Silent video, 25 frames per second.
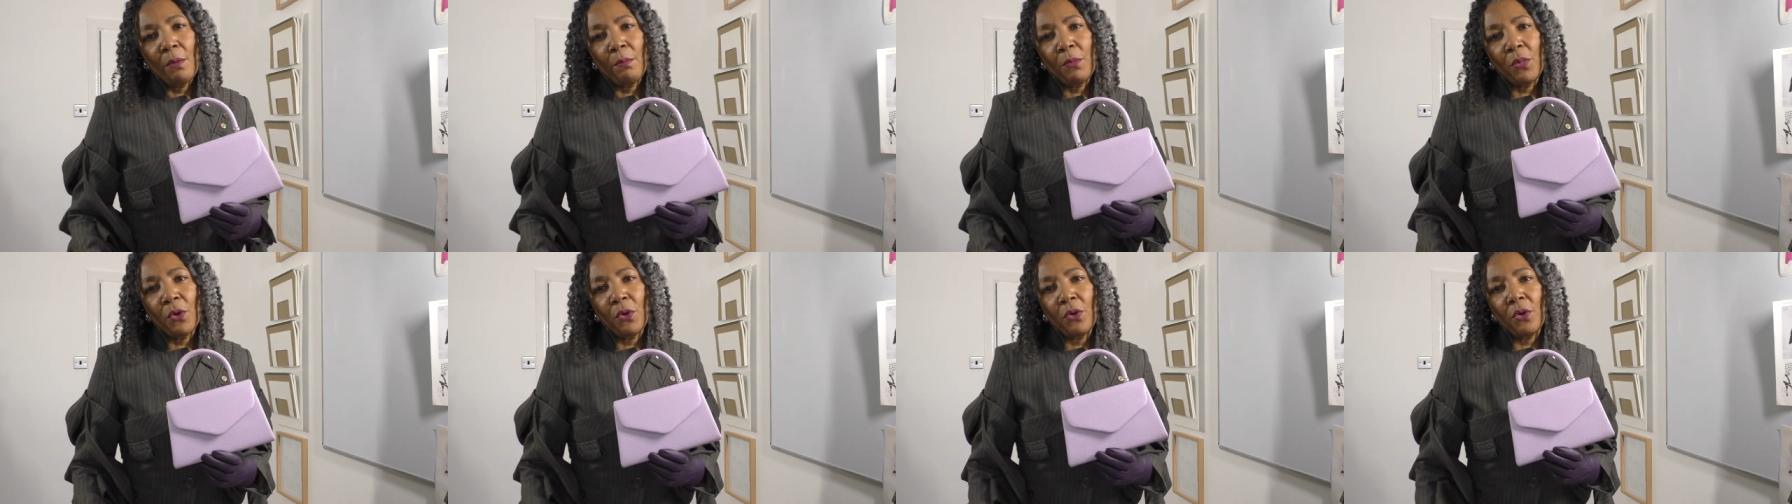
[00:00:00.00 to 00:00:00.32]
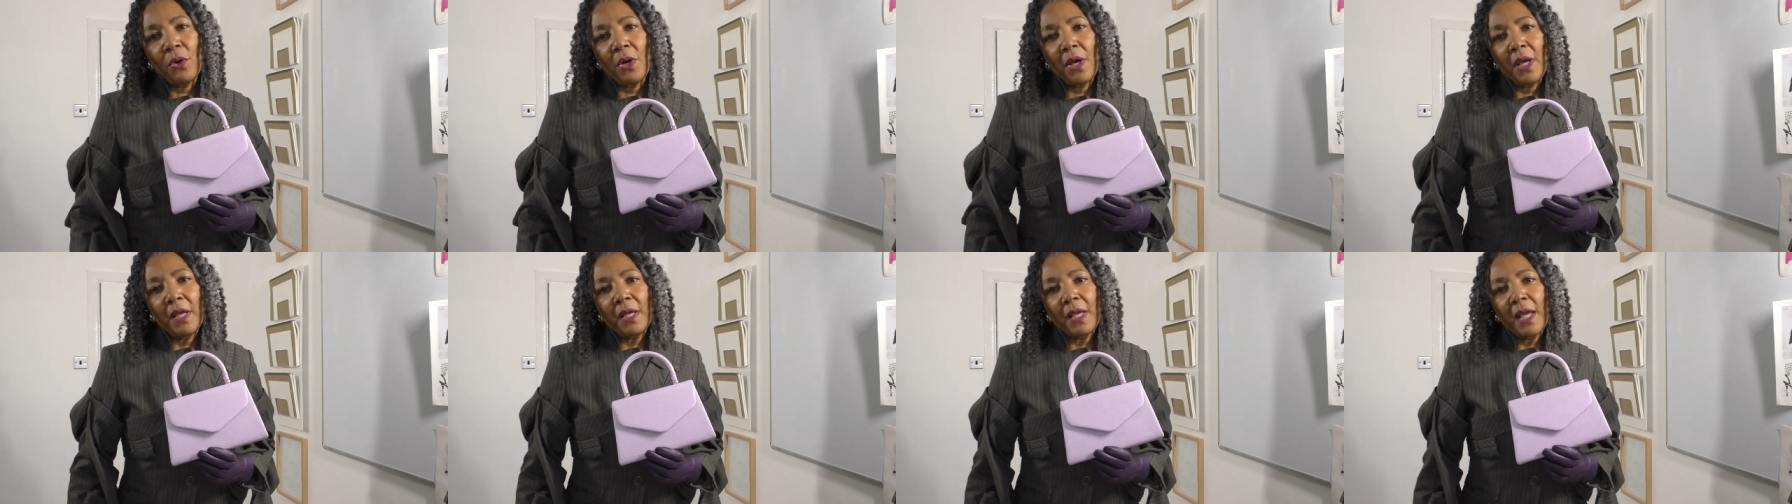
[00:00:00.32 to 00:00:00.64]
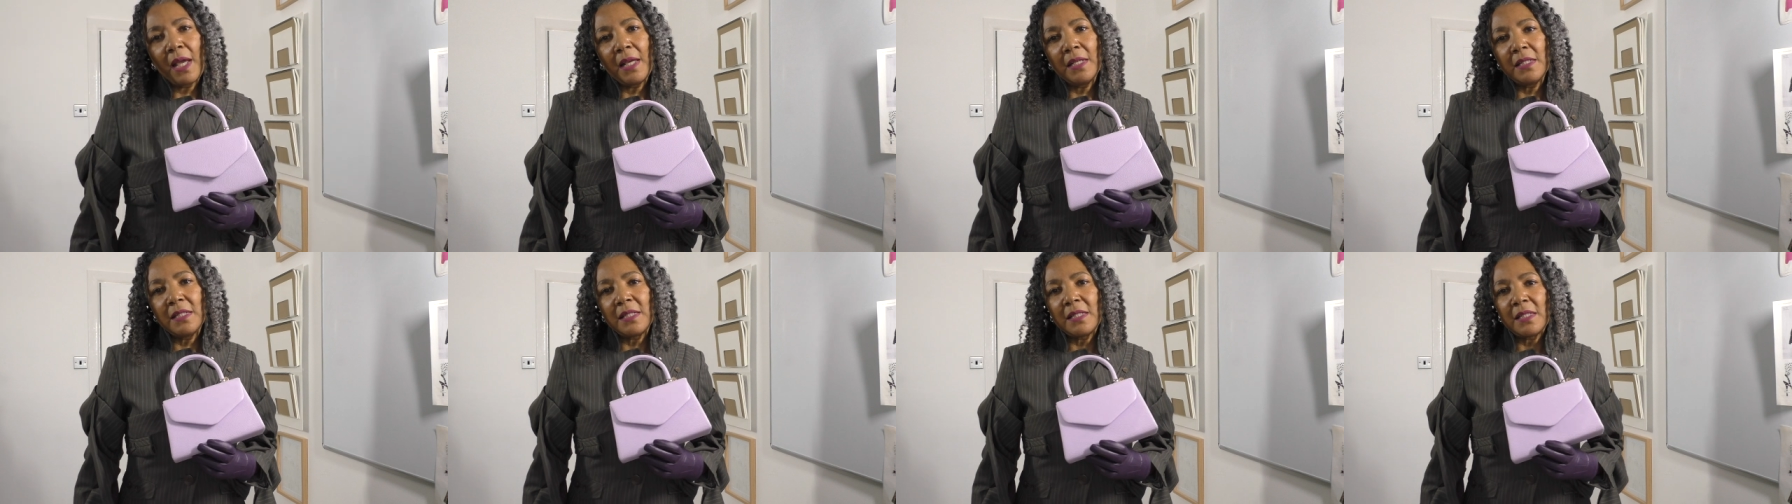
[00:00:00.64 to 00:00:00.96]
But
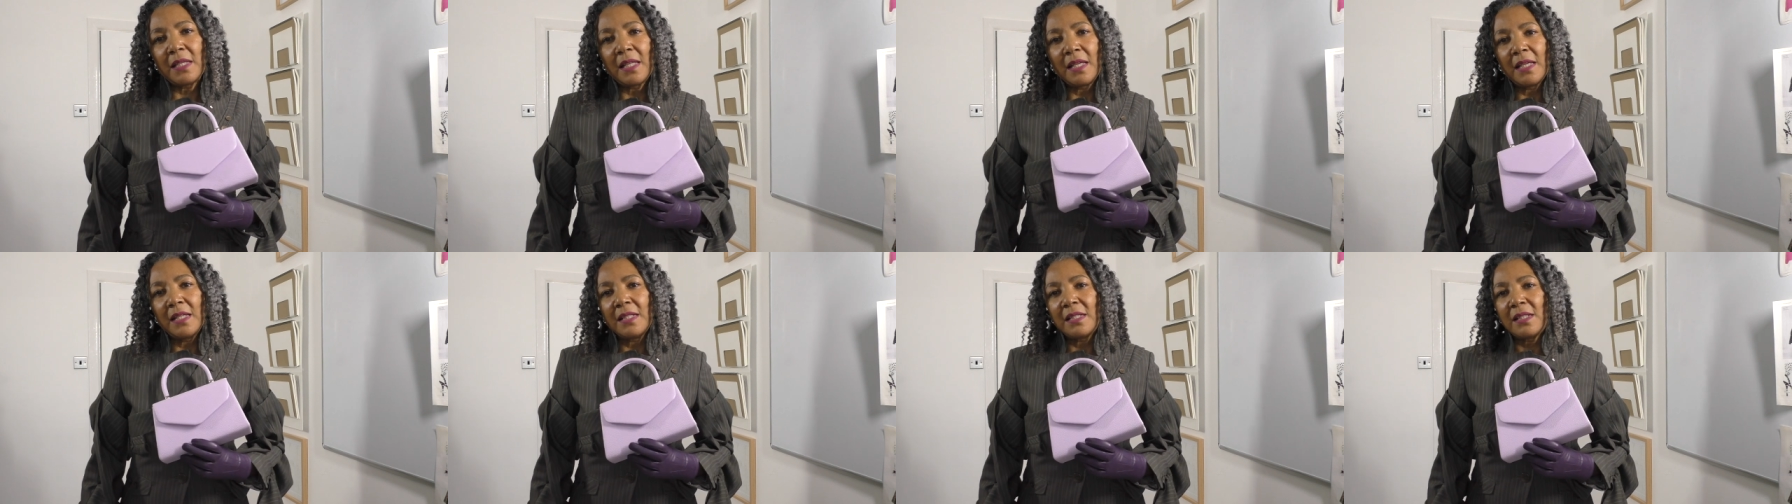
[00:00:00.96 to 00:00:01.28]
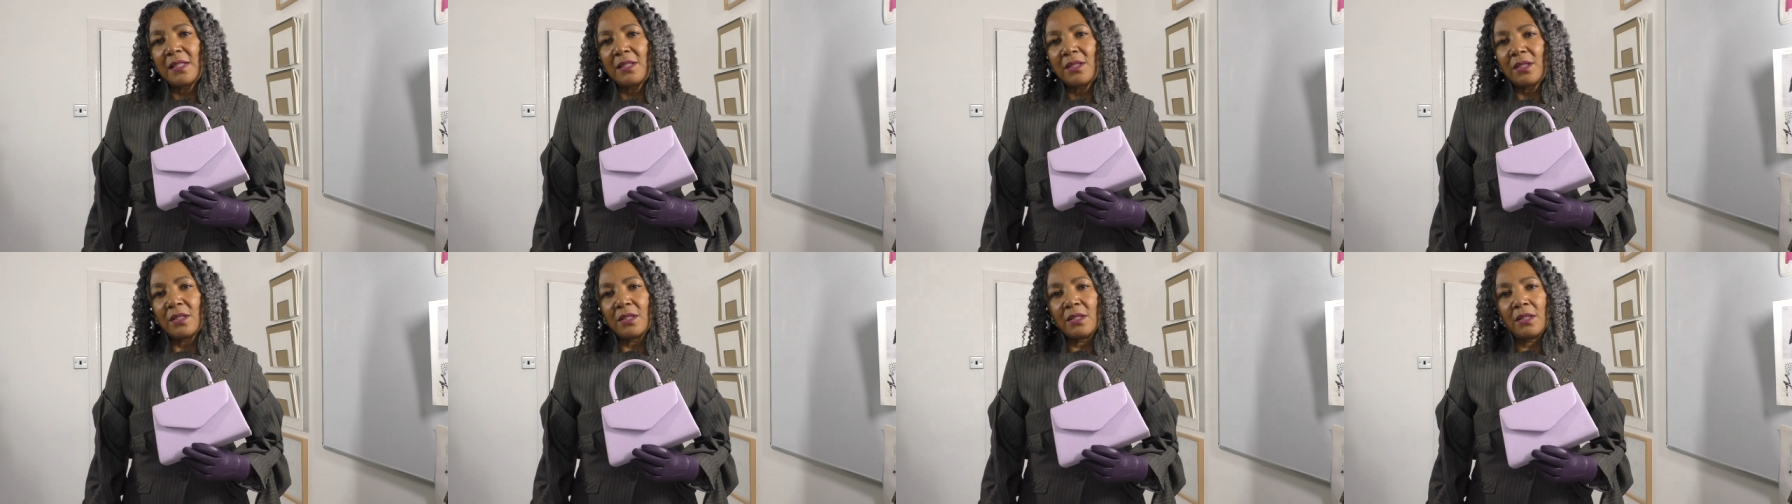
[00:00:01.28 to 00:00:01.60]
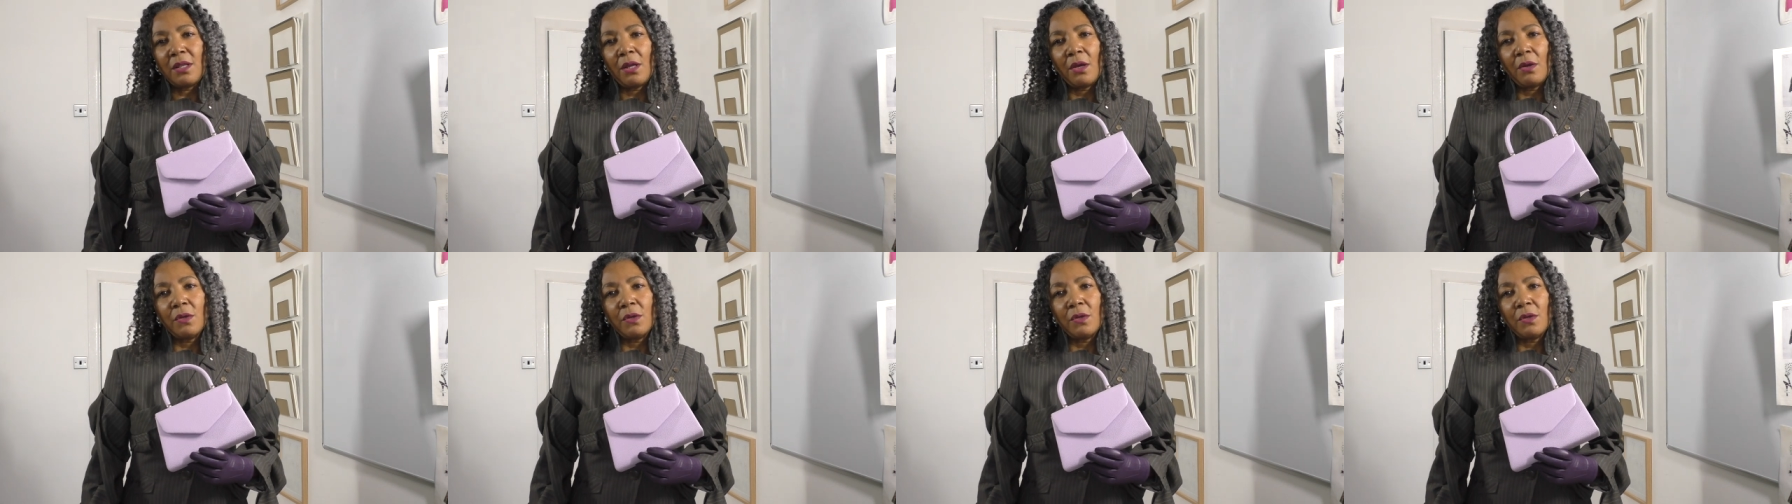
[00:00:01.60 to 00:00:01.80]
against this, no,